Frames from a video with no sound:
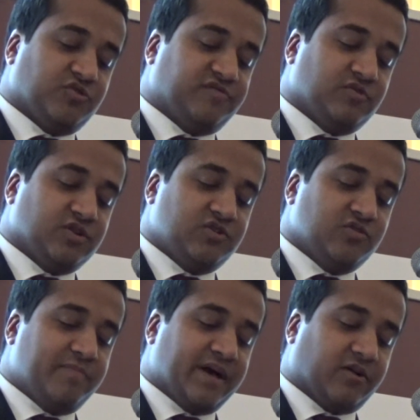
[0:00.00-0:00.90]
you if you could
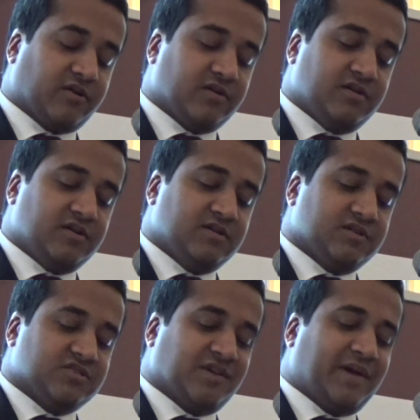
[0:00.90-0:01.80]
do better,
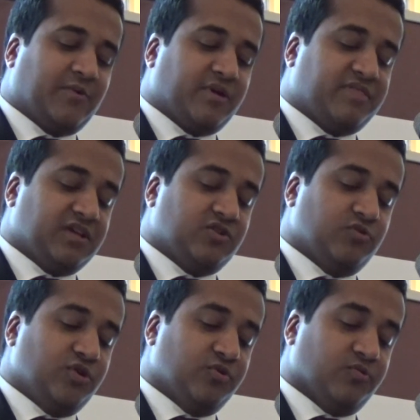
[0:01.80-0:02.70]
somehow I think you
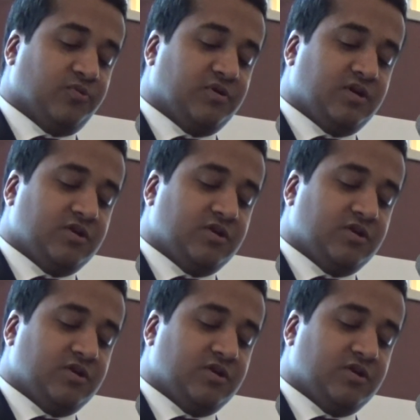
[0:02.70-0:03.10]
knew